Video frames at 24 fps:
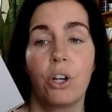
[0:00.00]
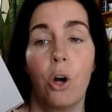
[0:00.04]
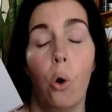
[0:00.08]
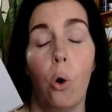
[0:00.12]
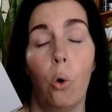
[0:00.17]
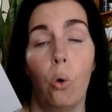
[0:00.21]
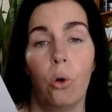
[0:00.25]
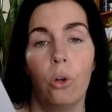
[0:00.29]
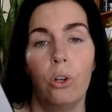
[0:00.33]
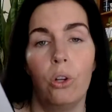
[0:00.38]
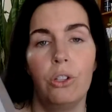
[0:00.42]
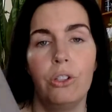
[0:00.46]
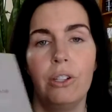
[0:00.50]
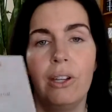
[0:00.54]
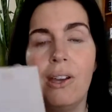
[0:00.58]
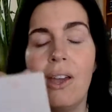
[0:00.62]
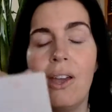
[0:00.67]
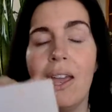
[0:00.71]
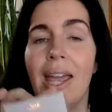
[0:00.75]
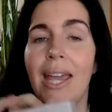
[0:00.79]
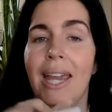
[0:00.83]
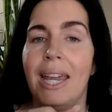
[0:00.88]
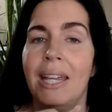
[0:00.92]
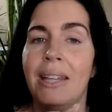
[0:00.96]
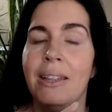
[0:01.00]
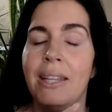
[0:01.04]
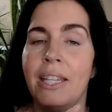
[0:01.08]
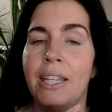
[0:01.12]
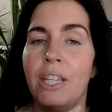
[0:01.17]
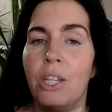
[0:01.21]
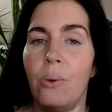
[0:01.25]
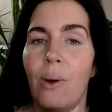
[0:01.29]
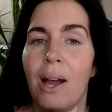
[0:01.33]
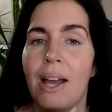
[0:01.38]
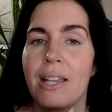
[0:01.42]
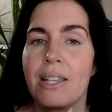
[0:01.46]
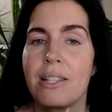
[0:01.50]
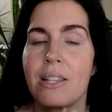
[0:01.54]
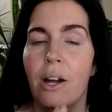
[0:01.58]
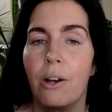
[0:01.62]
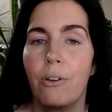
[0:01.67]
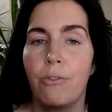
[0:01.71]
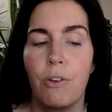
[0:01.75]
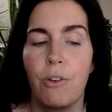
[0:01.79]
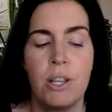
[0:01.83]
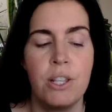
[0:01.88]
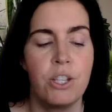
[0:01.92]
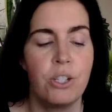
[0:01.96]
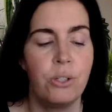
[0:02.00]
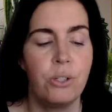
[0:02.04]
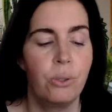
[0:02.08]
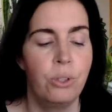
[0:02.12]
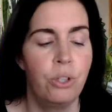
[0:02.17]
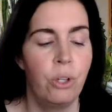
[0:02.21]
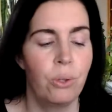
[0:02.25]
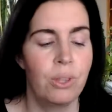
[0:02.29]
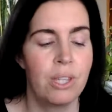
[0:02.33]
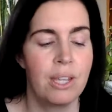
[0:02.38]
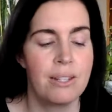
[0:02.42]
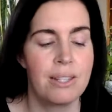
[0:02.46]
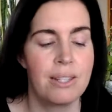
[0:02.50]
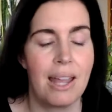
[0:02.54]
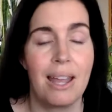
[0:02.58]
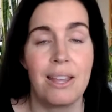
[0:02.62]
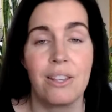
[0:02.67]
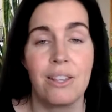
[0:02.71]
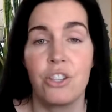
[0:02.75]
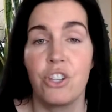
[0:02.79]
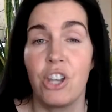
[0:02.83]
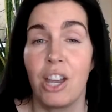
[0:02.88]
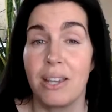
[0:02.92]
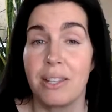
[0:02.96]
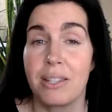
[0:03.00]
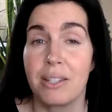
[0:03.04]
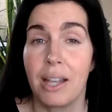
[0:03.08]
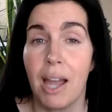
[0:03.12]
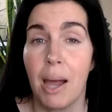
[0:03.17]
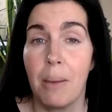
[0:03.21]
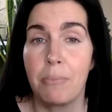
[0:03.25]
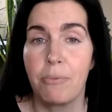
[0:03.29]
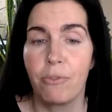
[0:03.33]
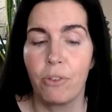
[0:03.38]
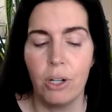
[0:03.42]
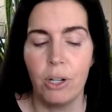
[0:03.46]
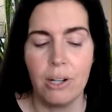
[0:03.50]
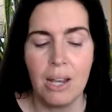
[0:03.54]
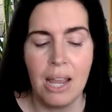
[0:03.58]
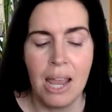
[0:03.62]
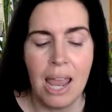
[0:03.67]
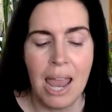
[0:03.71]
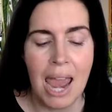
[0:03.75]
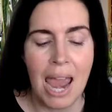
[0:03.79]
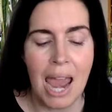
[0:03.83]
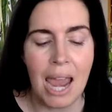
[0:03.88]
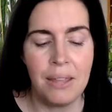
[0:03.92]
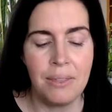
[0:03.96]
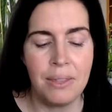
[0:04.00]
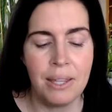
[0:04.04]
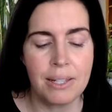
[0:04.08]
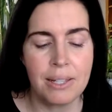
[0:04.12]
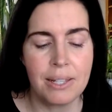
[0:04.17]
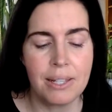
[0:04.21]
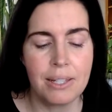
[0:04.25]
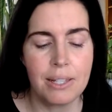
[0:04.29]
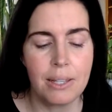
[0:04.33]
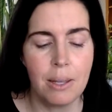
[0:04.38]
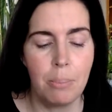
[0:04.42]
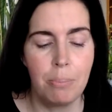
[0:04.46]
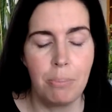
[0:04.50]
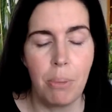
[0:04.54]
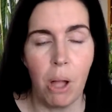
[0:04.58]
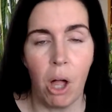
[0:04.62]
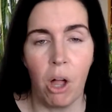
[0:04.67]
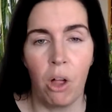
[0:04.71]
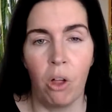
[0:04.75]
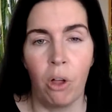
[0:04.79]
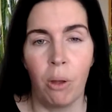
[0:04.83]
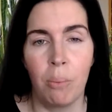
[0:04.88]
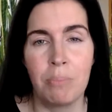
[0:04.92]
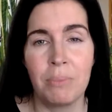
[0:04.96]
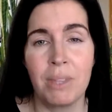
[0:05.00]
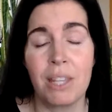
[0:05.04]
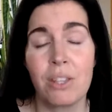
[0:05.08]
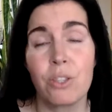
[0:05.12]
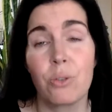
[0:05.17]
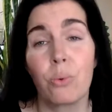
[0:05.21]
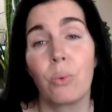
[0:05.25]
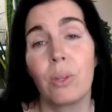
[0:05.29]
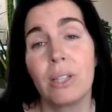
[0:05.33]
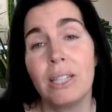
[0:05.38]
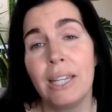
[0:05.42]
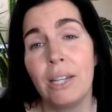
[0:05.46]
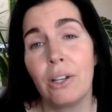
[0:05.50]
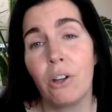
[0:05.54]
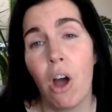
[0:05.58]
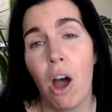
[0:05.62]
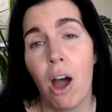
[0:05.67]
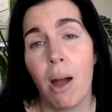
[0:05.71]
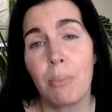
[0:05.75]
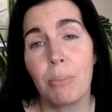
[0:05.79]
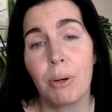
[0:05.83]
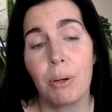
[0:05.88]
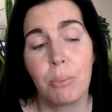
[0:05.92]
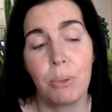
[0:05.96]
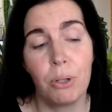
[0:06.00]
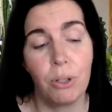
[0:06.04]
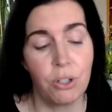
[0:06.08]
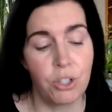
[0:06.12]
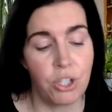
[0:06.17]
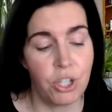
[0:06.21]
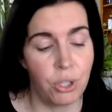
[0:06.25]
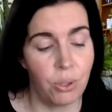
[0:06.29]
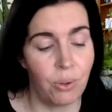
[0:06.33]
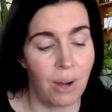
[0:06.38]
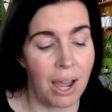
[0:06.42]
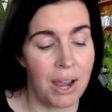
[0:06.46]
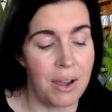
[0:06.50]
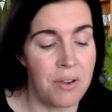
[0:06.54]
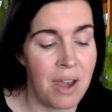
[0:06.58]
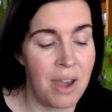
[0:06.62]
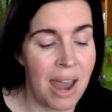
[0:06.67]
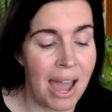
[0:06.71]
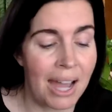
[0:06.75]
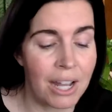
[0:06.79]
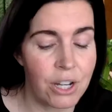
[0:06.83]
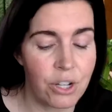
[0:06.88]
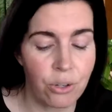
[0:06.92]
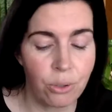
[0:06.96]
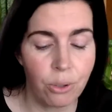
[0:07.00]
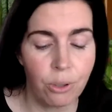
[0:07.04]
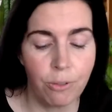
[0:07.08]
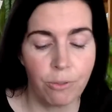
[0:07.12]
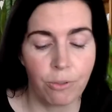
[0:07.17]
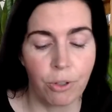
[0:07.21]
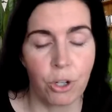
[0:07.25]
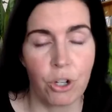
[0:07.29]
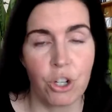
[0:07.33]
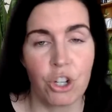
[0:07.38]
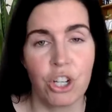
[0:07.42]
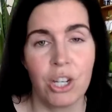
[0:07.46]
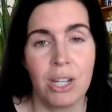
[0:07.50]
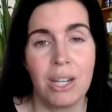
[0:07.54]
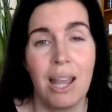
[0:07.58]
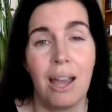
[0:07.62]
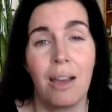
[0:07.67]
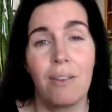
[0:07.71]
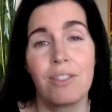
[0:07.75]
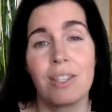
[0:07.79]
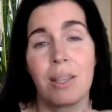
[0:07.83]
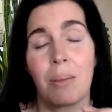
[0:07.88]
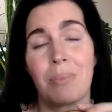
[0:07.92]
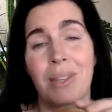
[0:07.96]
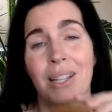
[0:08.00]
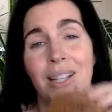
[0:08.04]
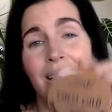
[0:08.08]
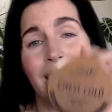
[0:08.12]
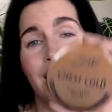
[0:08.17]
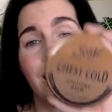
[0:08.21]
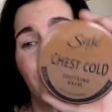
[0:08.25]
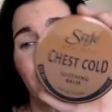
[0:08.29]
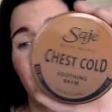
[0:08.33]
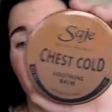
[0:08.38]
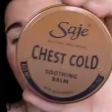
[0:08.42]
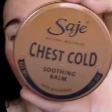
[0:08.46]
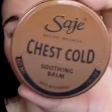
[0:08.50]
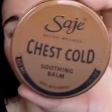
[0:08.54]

Cold. In the US, our friends, you'll know this as Chest Comfort, and this is a balm that's really comparable to a natural version of something like a Vicks